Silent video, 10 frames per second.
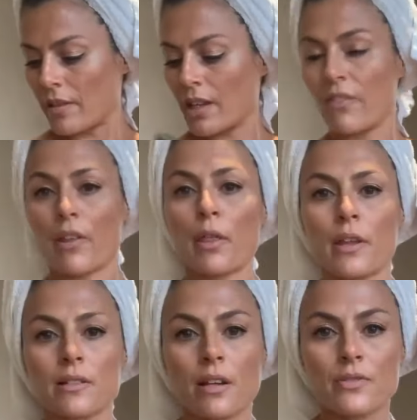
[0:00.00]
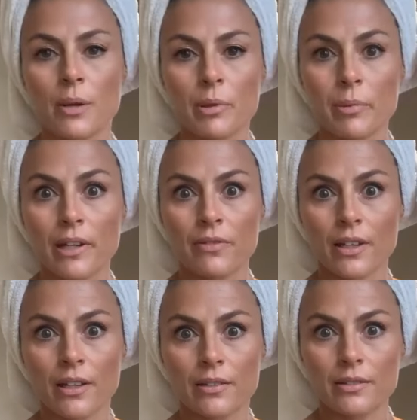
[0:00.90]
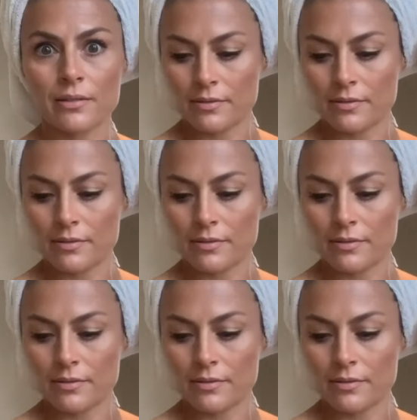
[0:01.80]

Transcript: think of other things that I've done with my left hand.